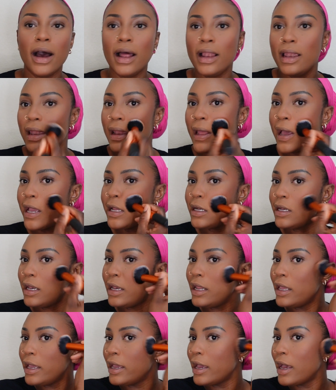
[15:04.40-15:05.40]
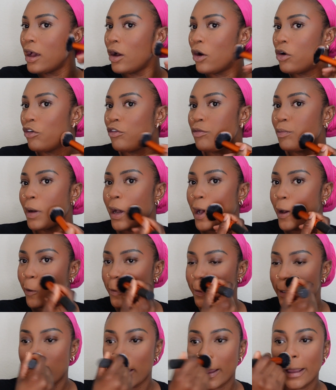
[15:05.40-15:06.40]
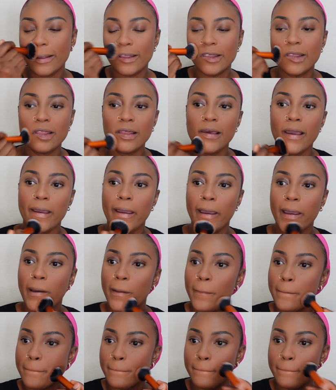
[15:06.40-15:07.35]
a light layer of powder there.